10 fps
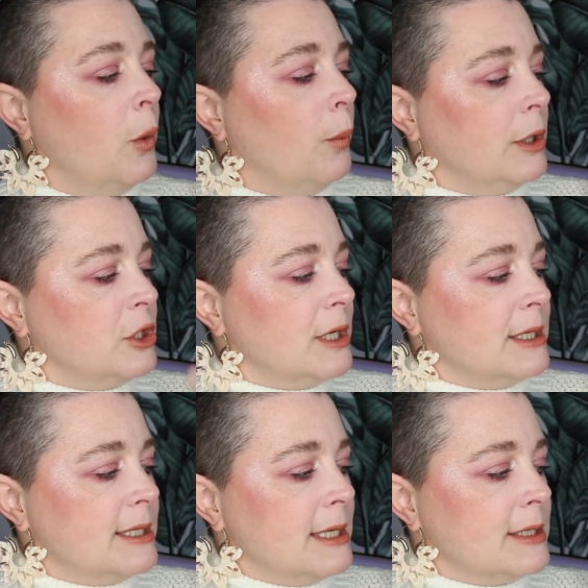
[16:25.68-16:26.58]
which
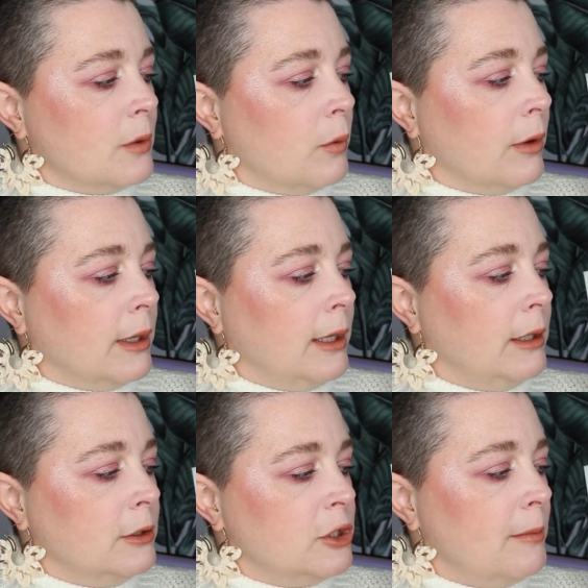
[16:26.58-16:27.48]
is this
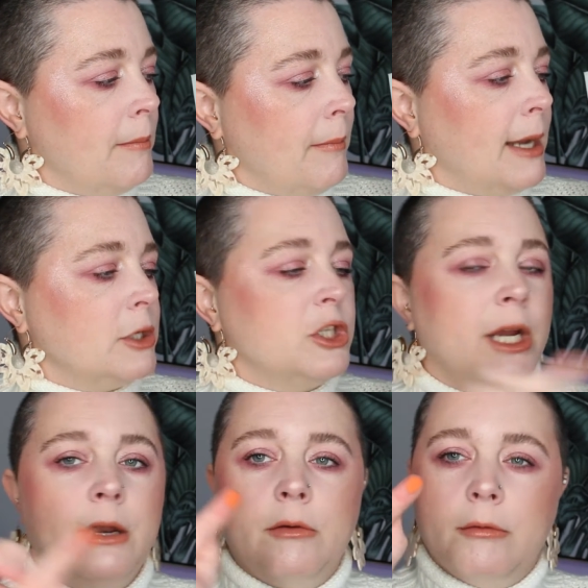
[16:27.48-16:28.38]
orange matte
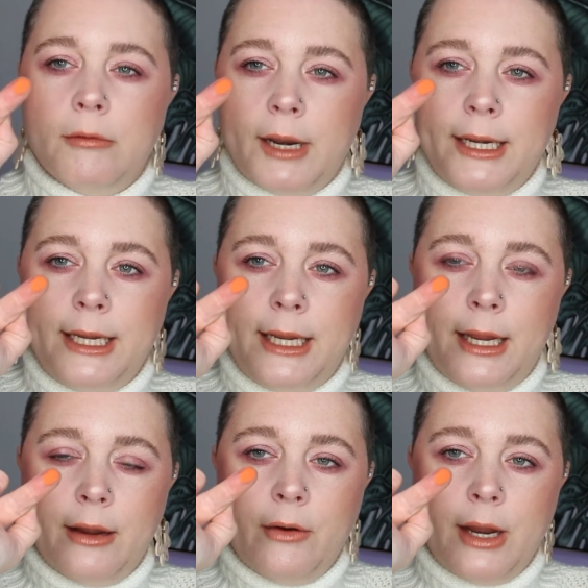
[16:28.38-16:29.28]
shade right
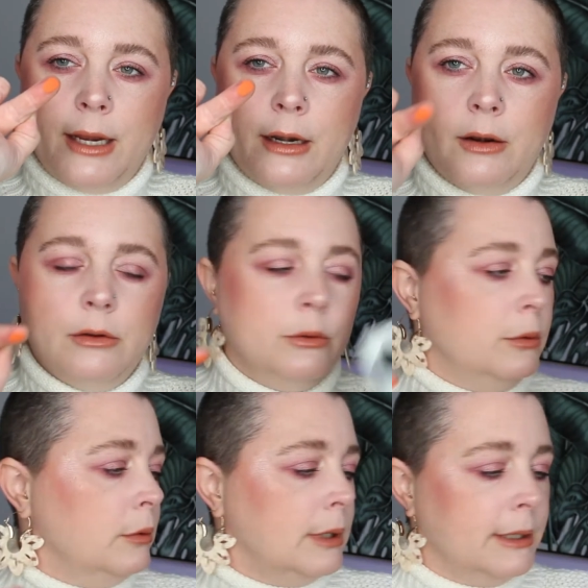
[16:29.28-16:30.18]
here. And
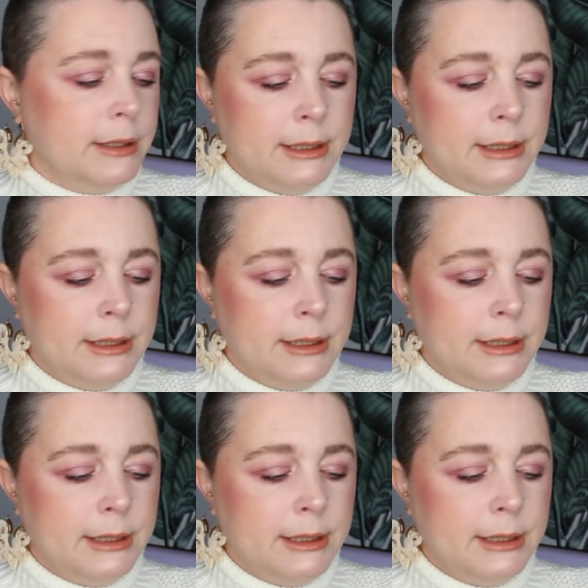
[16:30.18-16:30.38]
oh,